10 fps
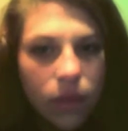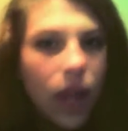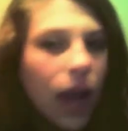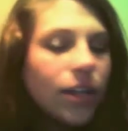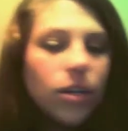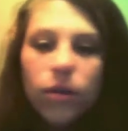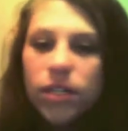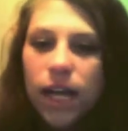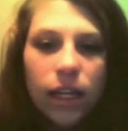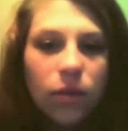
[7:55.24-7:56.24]
I knew
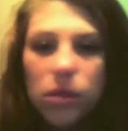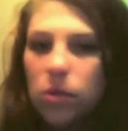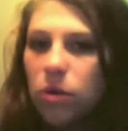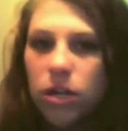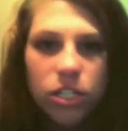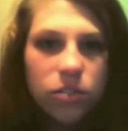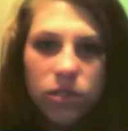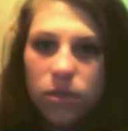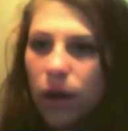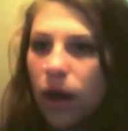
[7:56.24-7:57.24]
exactly what the project
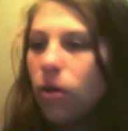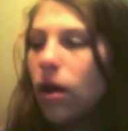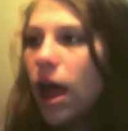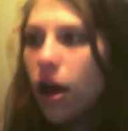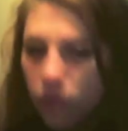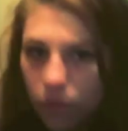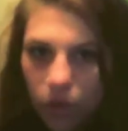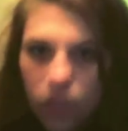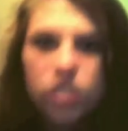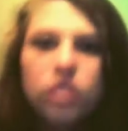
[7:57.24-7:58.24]
was about, how the
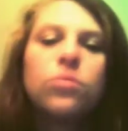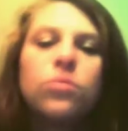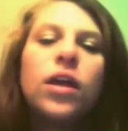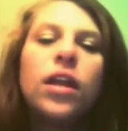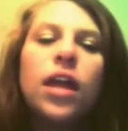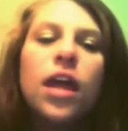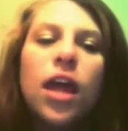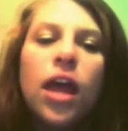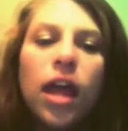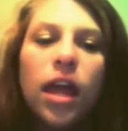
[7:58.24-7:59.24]
project went,
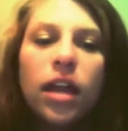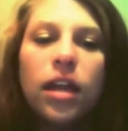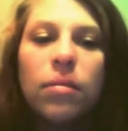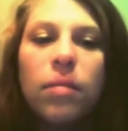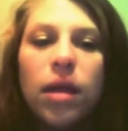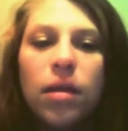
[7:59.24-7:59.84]
and it made